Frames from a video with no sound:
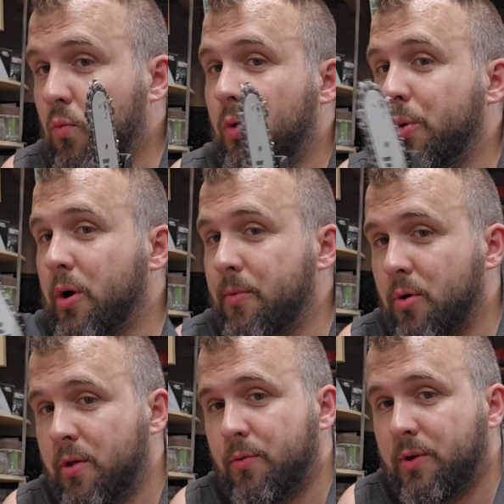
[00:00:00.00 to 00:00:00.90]
when we were up
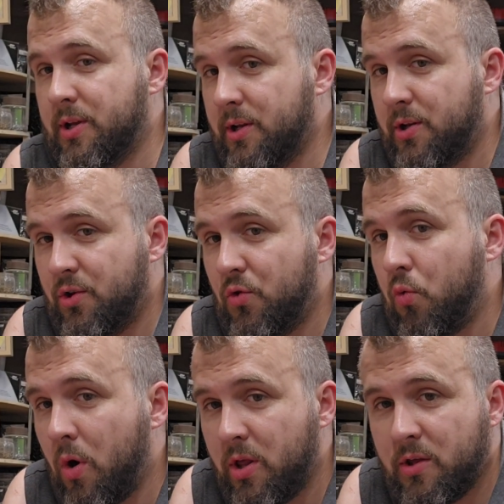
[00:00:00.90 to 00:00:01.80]
north, we did
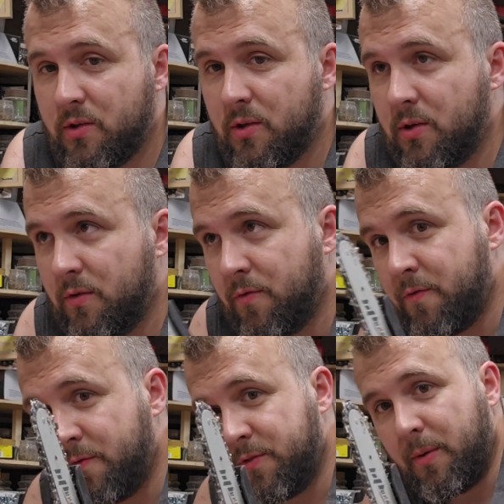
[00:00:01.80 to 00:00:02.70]
20
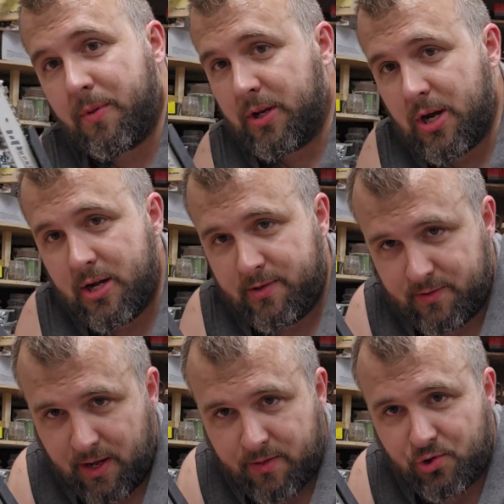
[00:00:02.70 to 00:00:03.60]
something
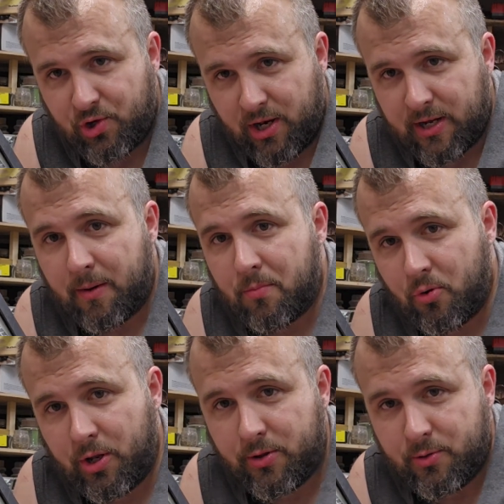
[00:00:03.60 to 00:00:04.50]
cuts and the chain got
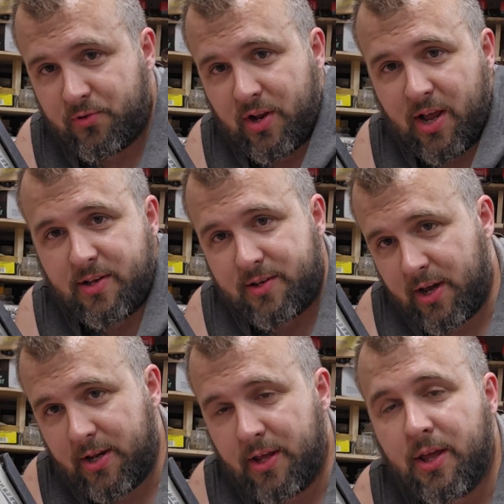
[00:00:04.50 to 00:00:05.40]
pretty loose and I had to
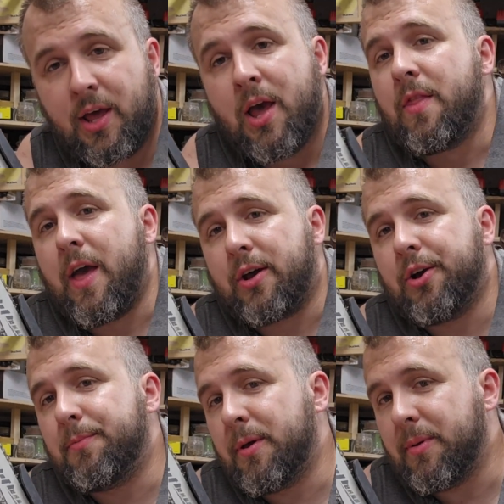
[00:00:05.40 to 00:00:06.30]
tighten it. That
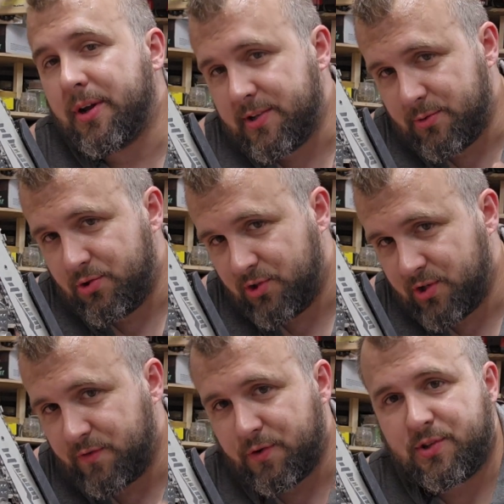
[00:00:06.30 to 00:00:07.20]
could be because it was just
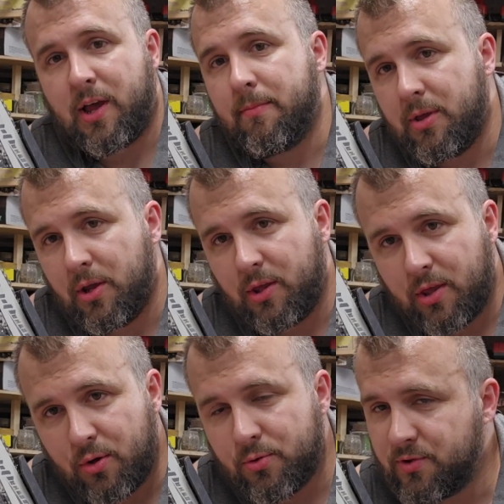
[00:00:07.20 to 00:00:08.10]
its first time being
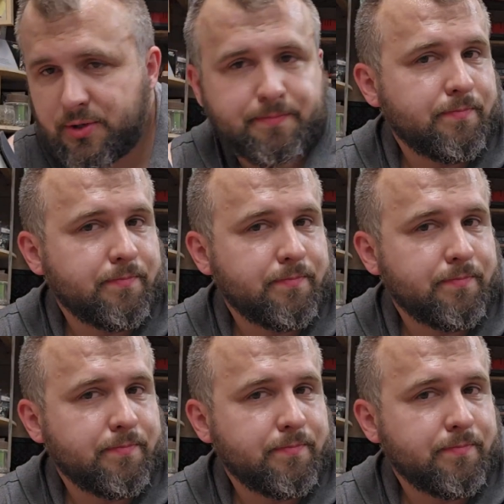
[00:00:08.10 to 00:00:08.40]
used.